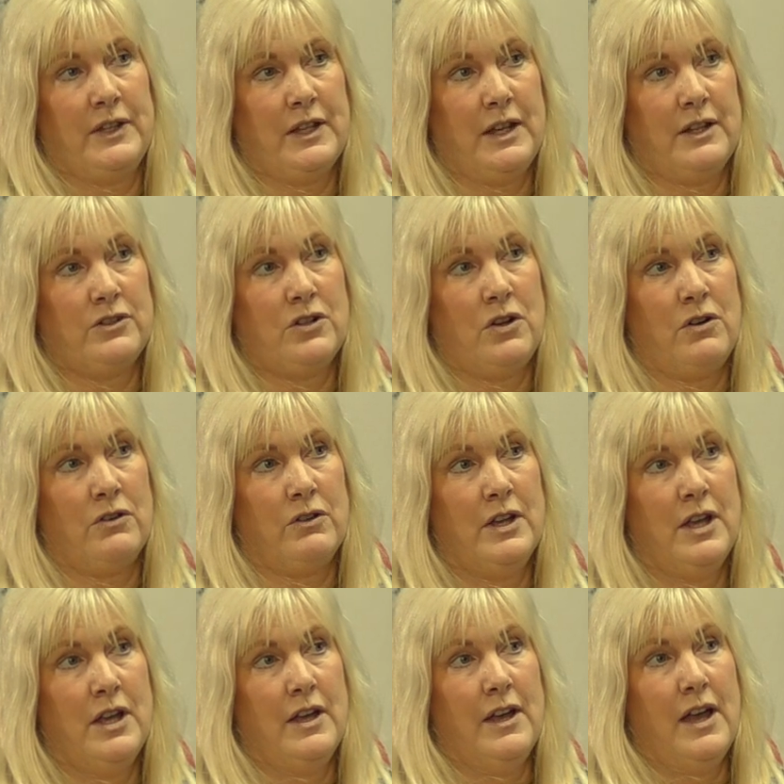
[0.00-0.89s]
that dog.
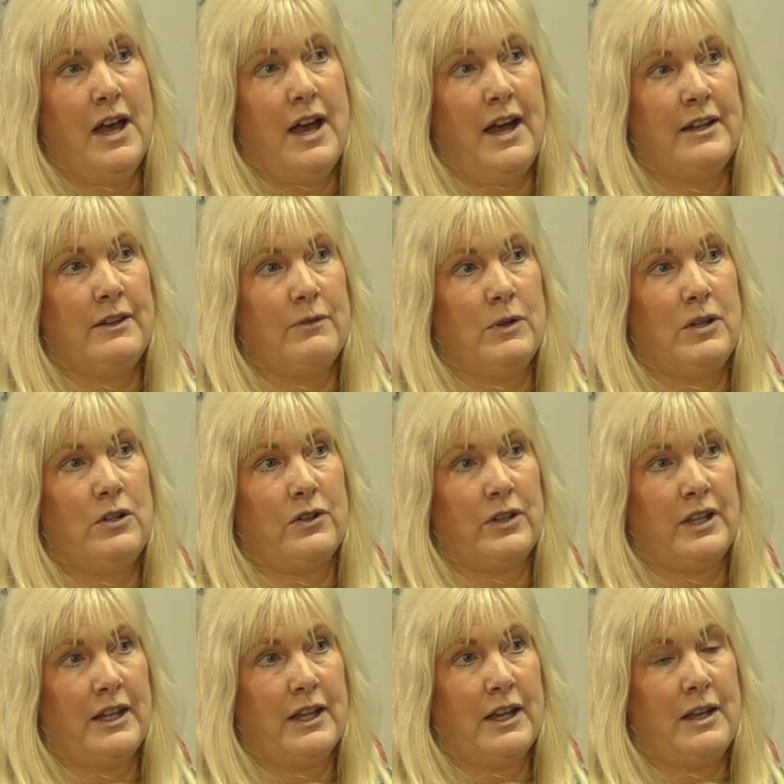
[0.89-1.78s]
And then we're
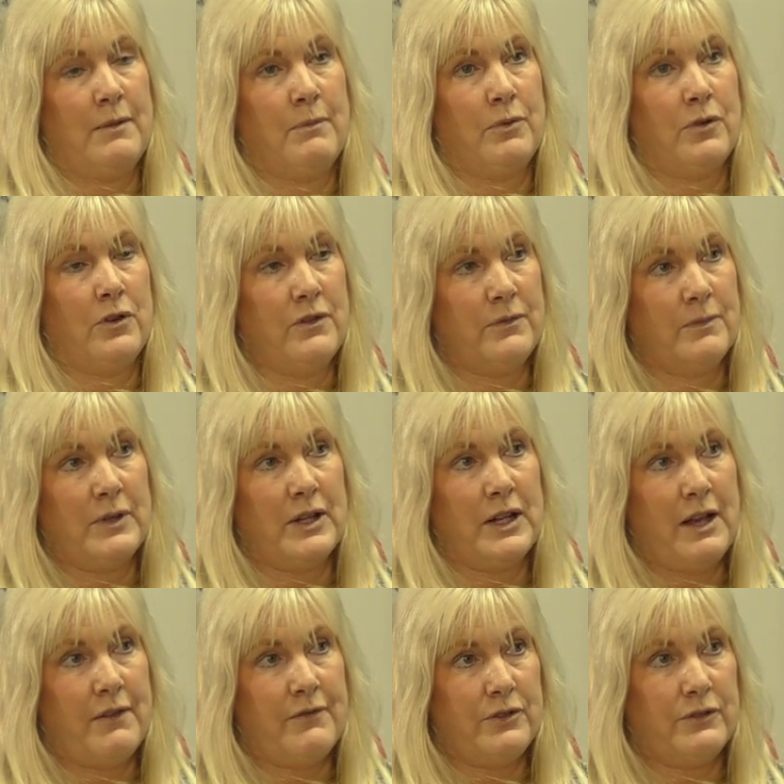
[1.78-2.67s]
looking at improvement
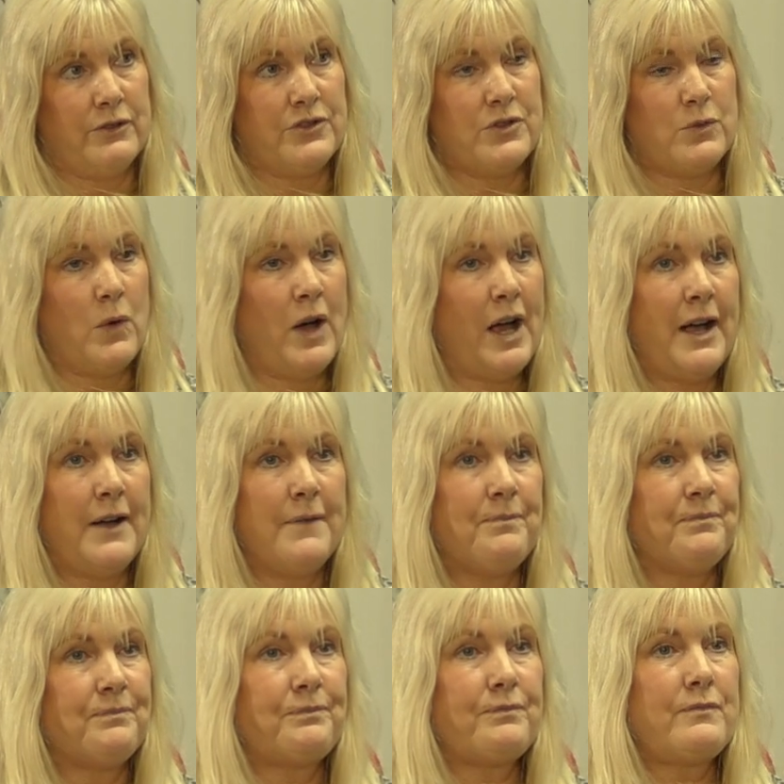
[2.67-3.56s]
levels
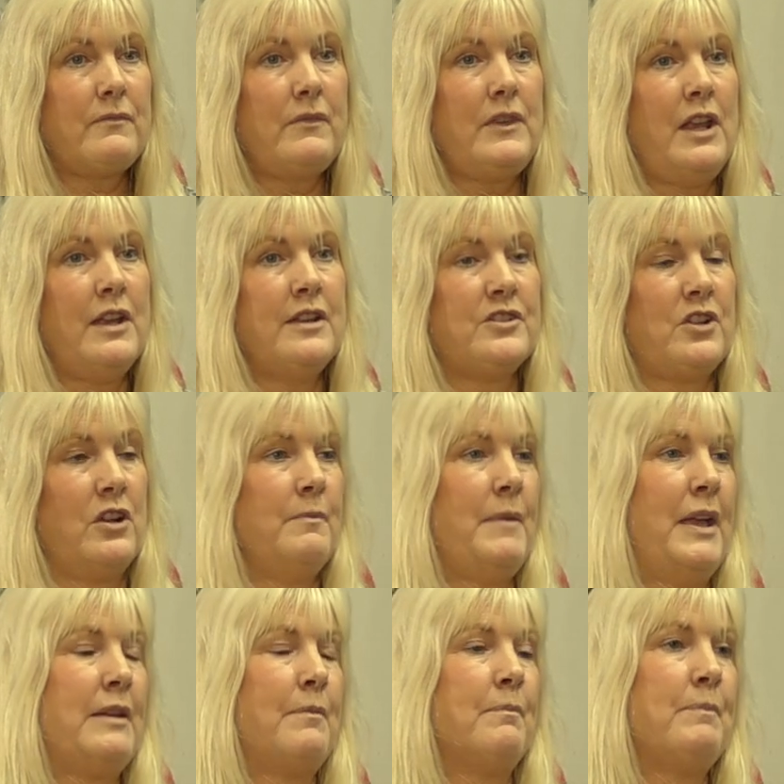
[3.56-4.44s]
where it's going to
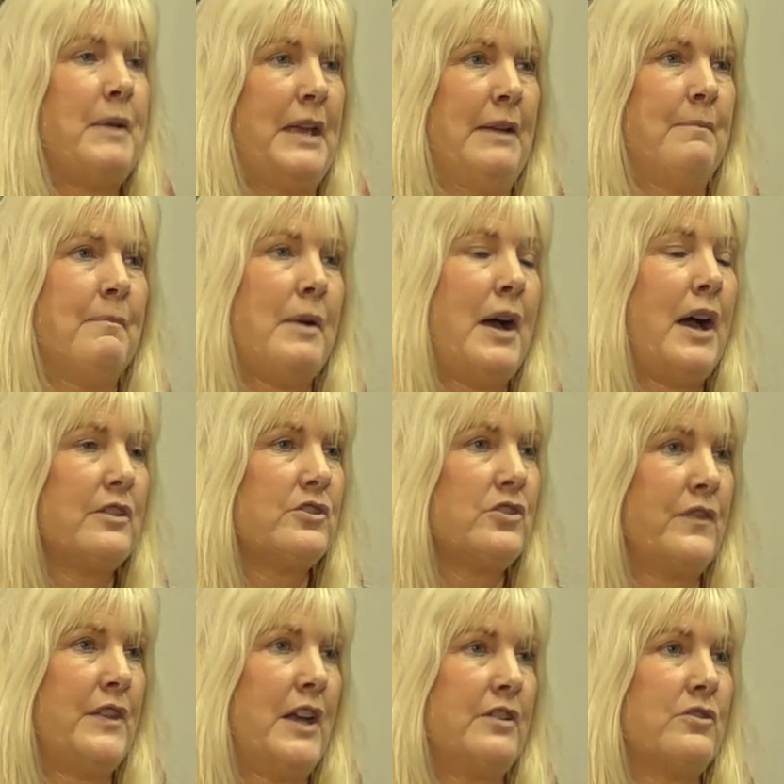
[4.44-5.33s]
make a big impact
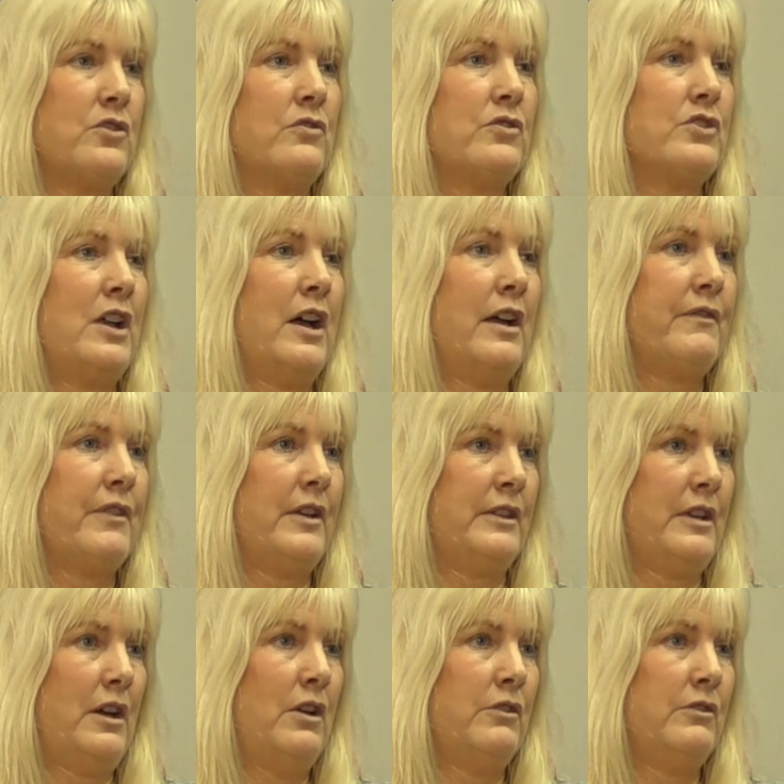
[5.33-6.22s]
on that dog's life
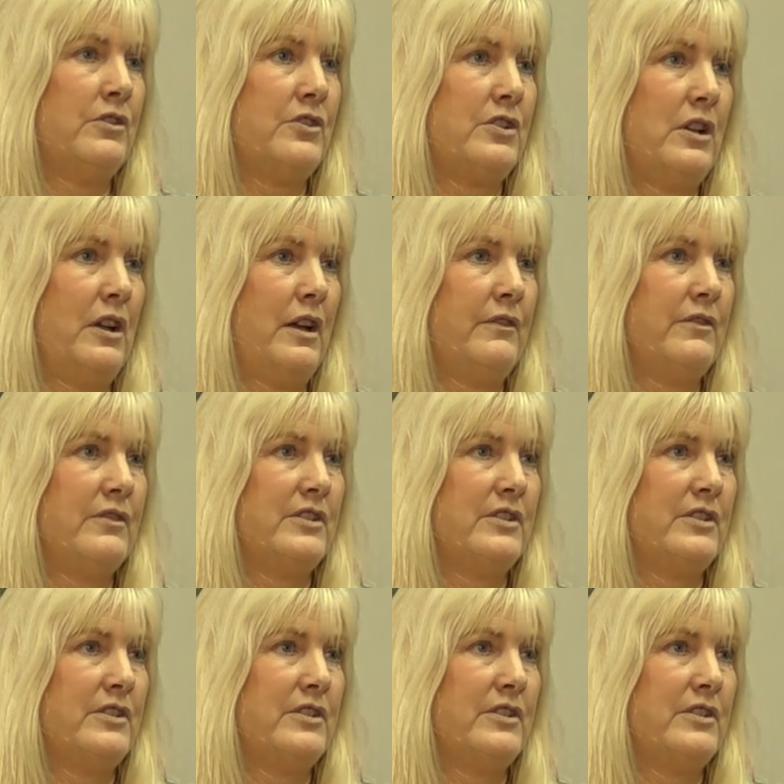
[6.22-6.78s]
and that owner's life.